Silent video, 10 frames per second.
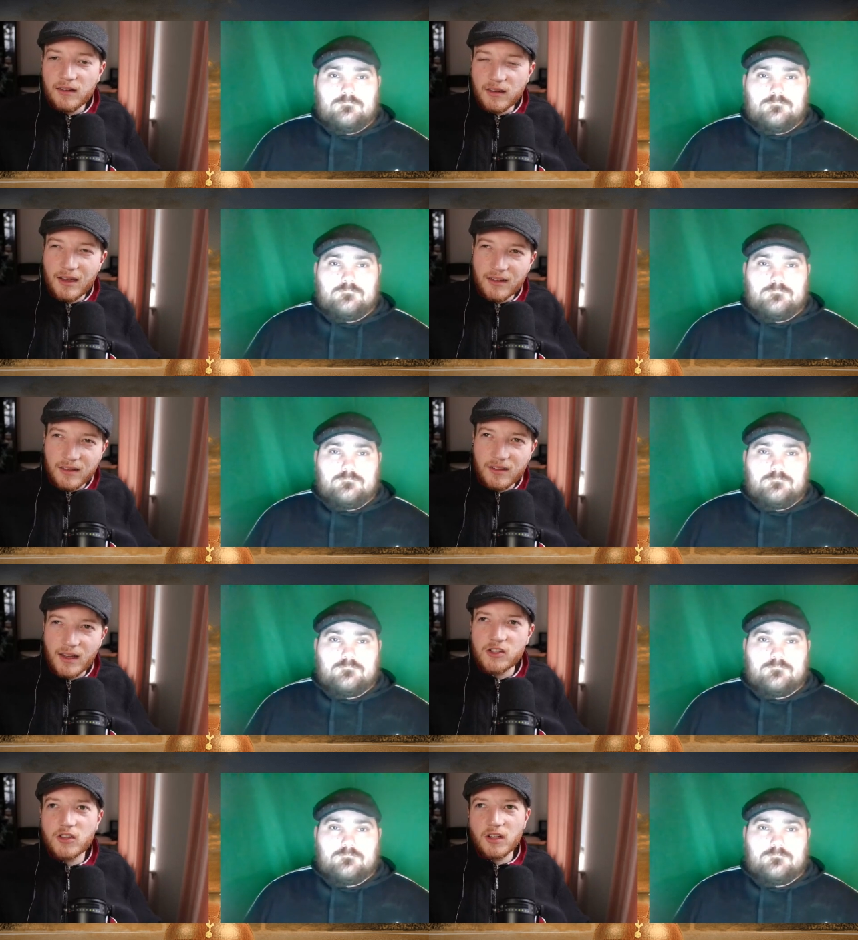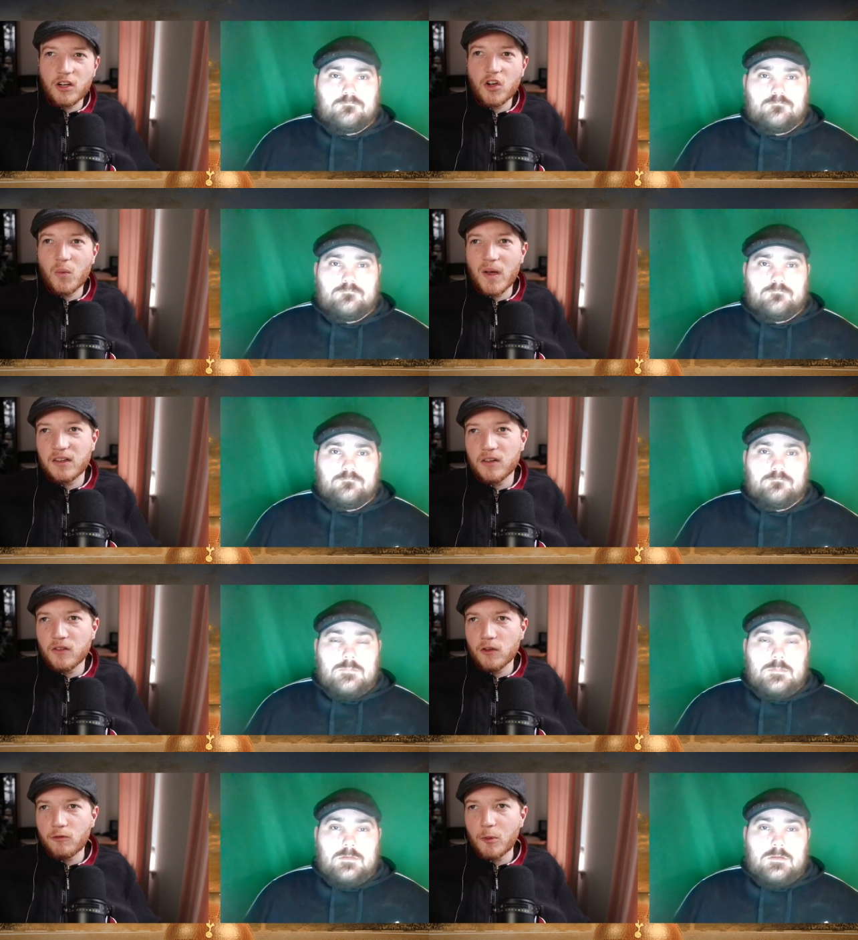Speaker 1: is this actually going to go back into
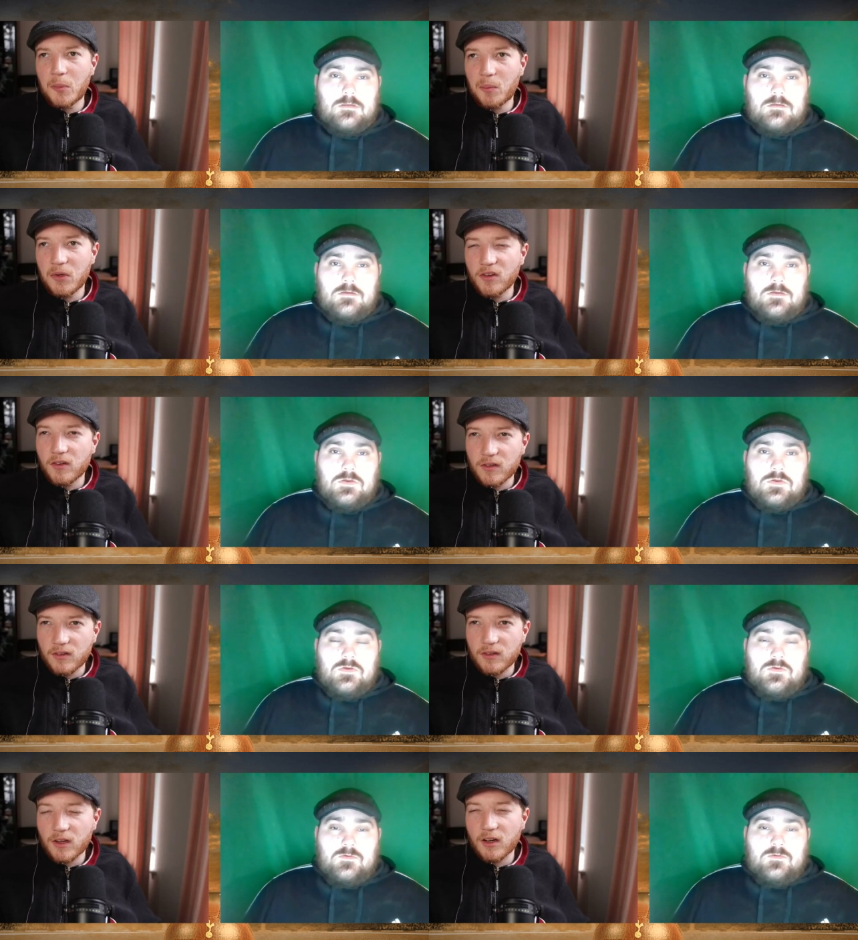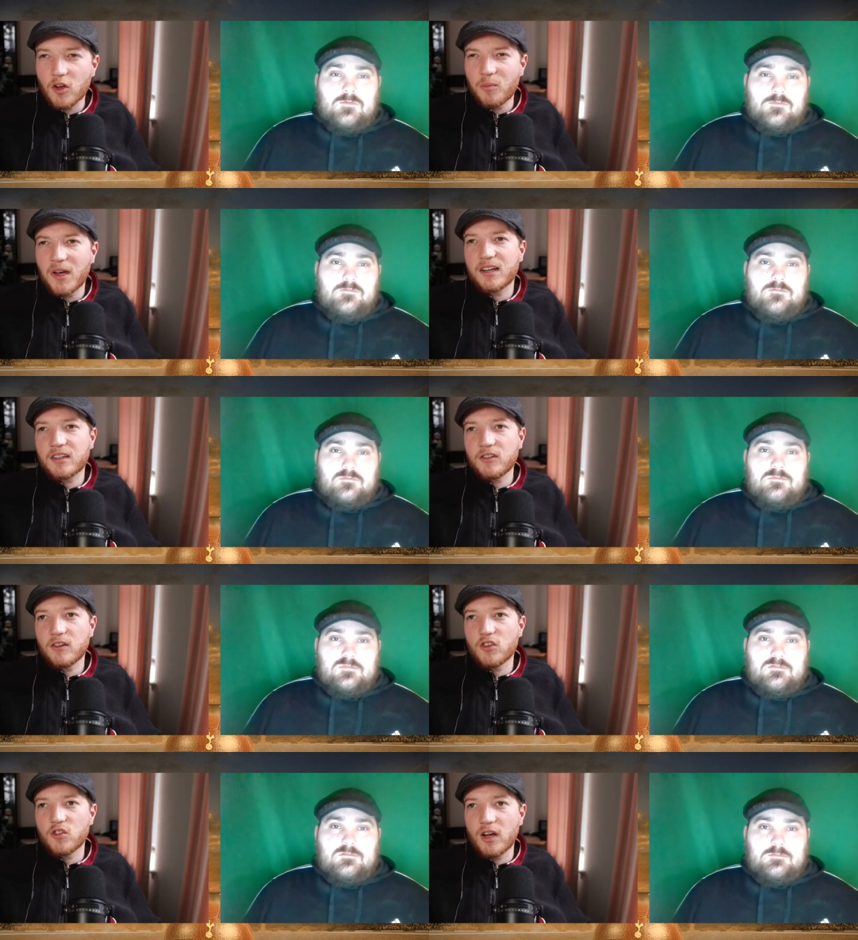the football pitch? Is this going to go back into
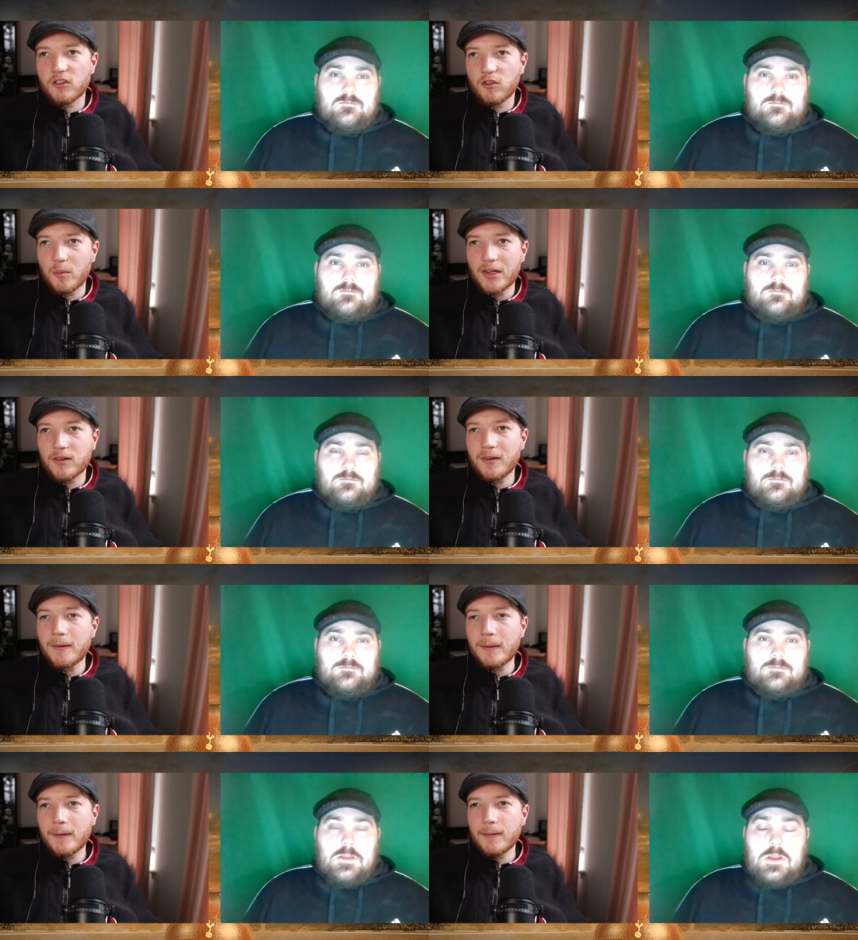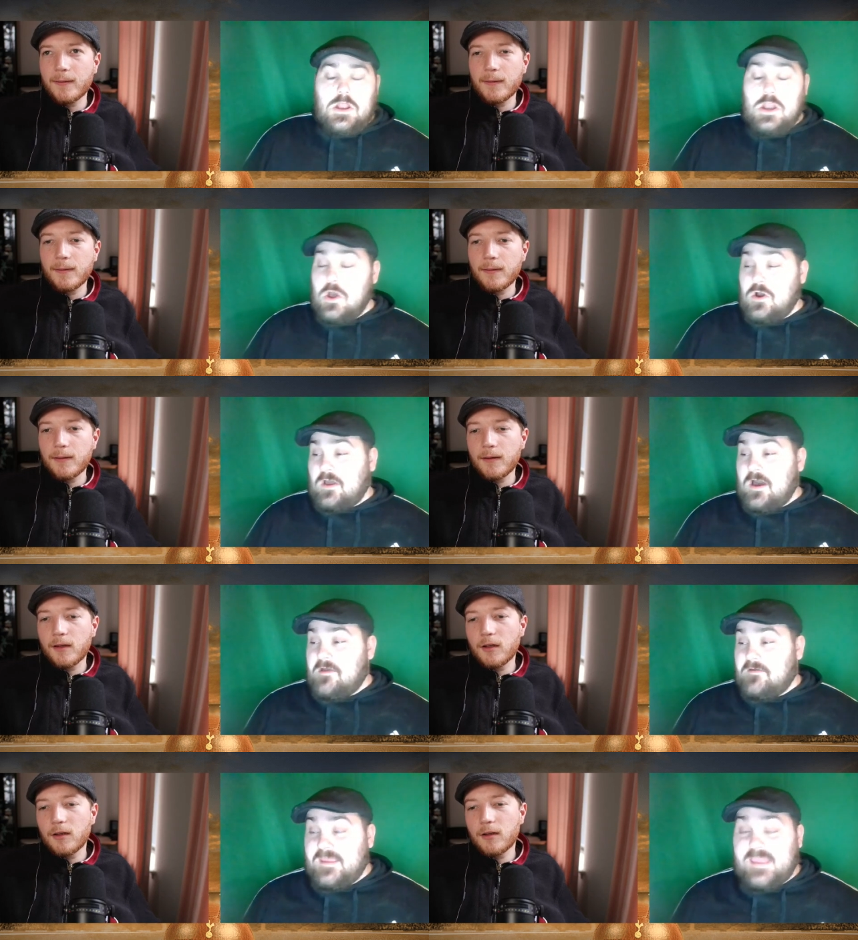the transfer budget?
Speaker 2: look, I
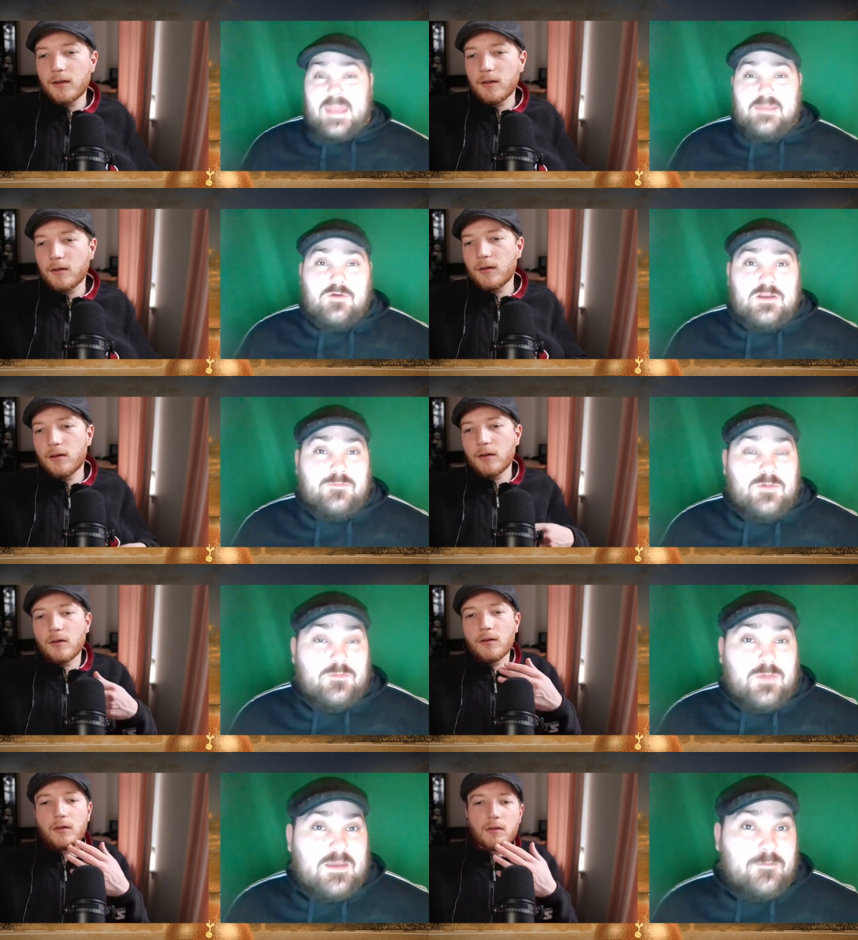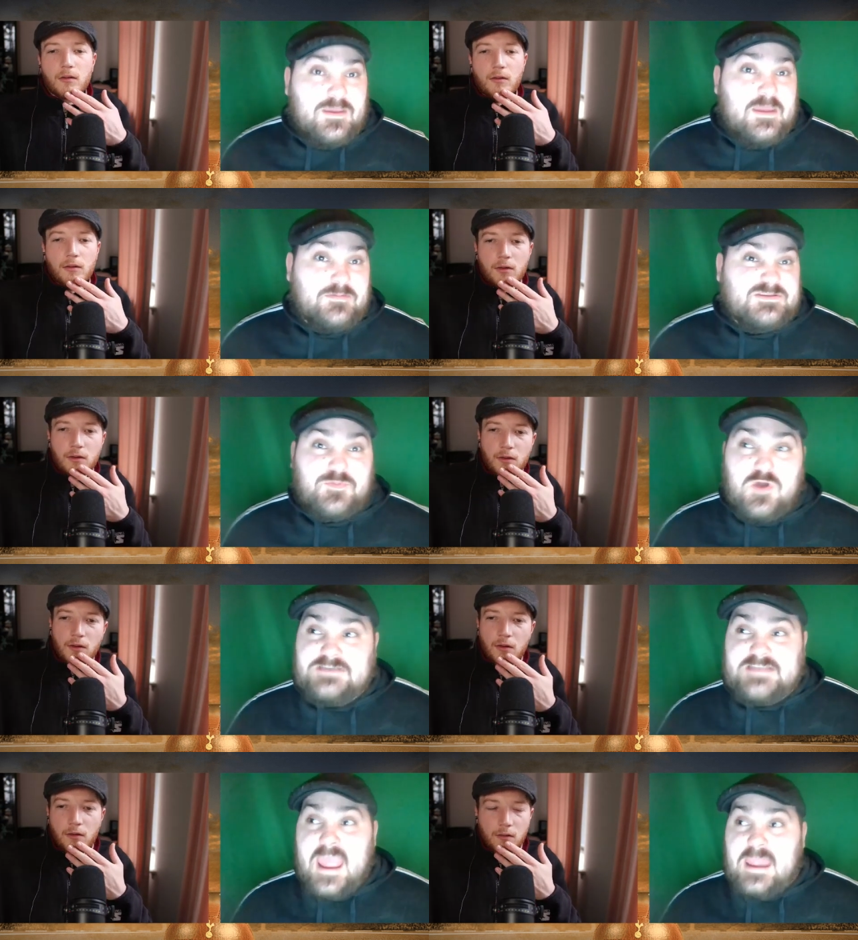don't think anyone it would it'd be a
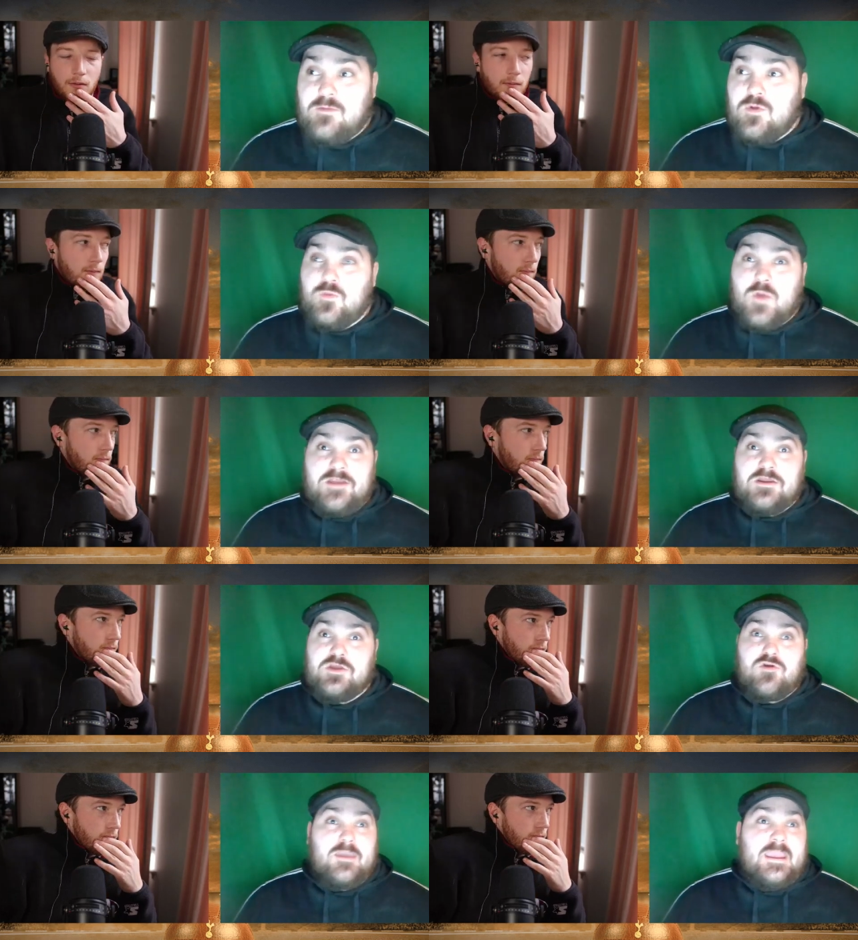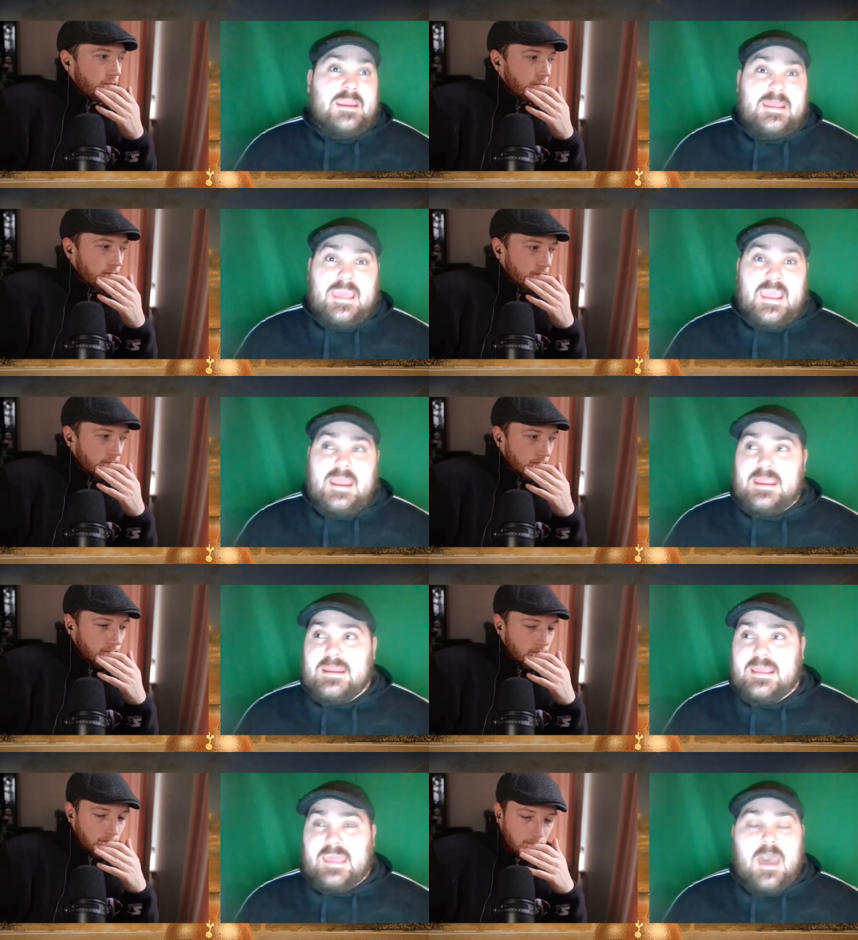surprise to anyone whether you're ENIC Kane,
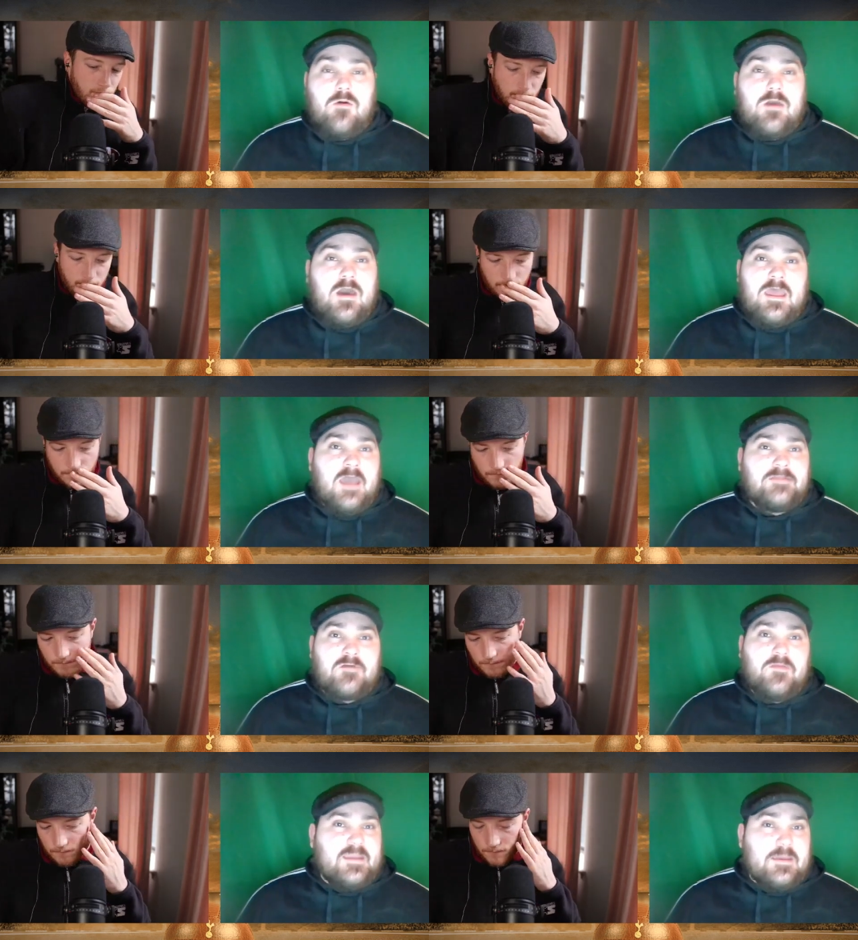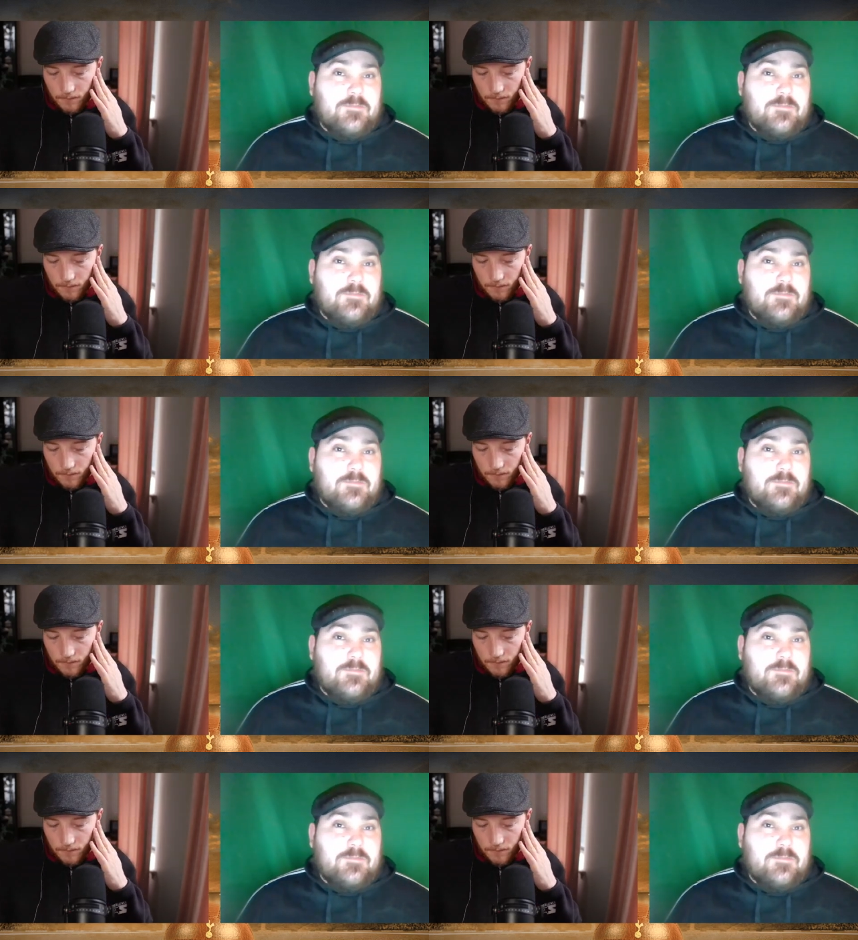ENIC Out. I, I don't think it'd